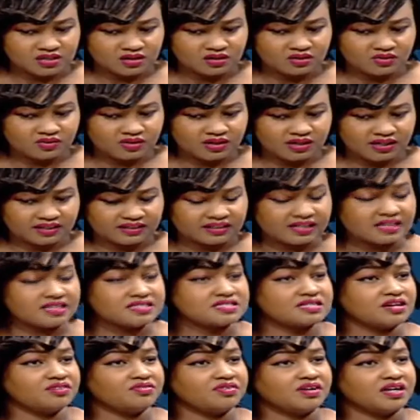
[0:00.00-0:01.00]
and looking at the
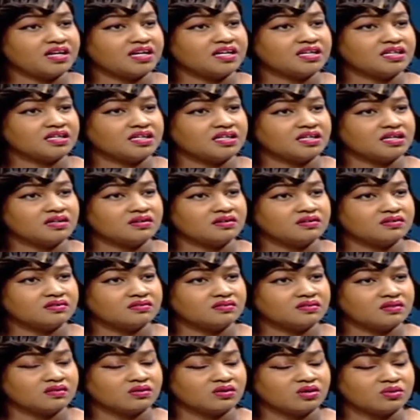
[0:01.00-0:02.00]
East African
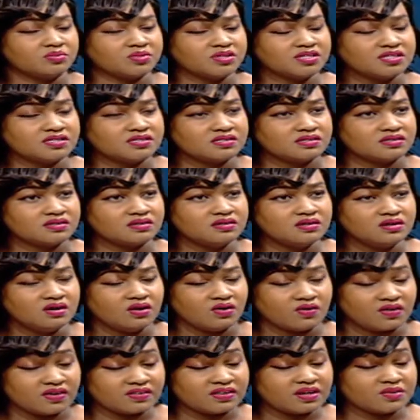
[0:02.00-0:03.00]
community,
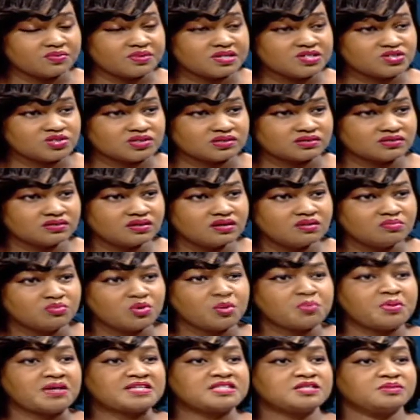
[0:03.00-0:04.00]
rather region,
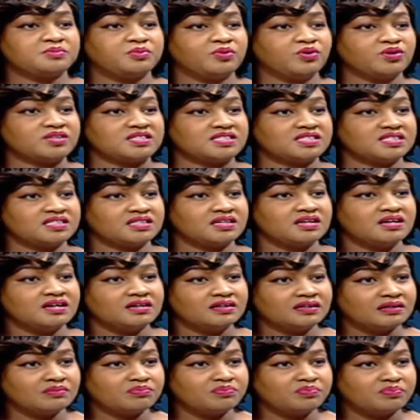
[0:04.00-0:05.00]
Mombasa Port
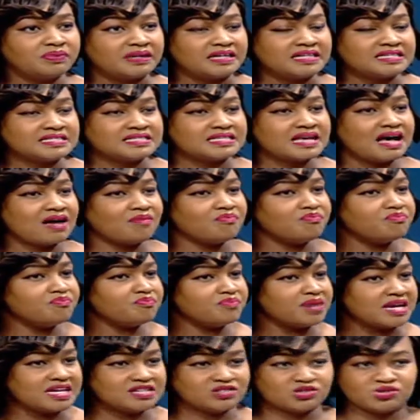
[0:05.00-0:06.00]
plays a
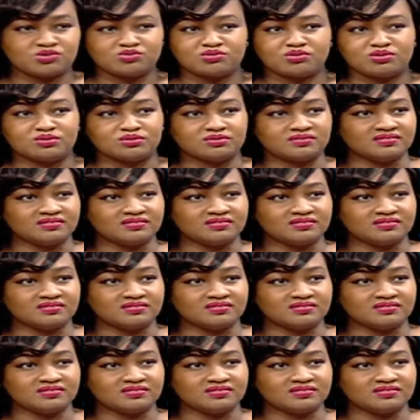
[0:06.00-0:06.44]
major role.